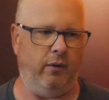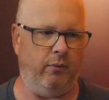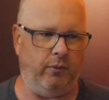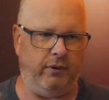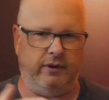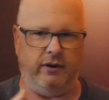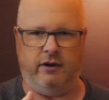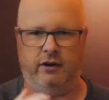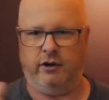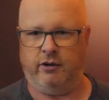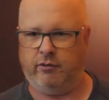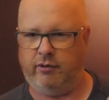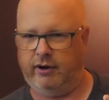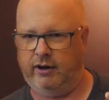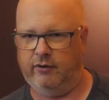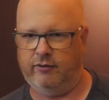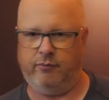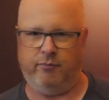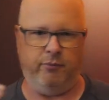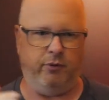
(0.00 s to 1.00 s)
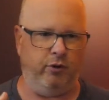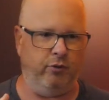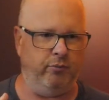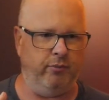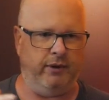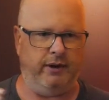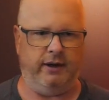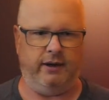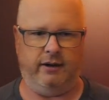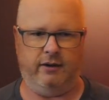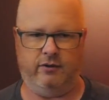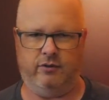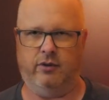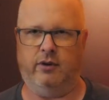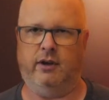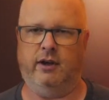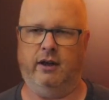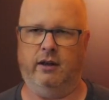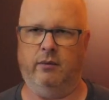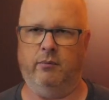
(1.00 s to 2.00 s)
with a degree of movement in it, so
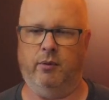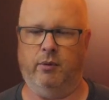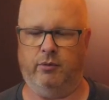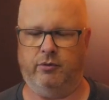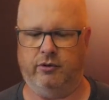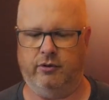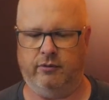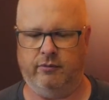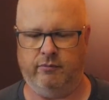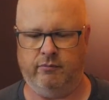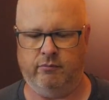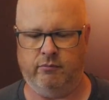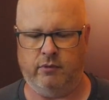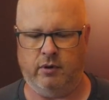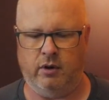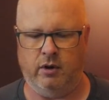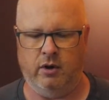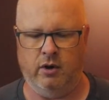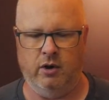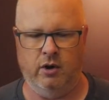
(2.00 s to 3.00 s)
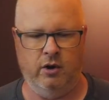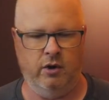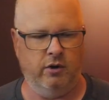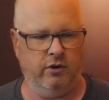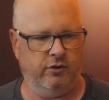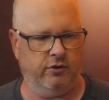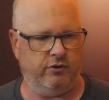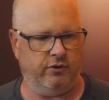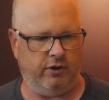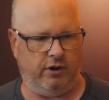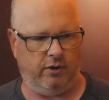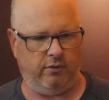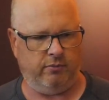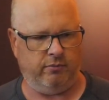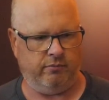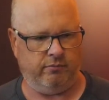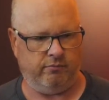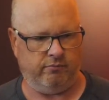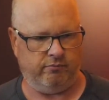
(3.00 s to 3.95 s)
you get the motion. So,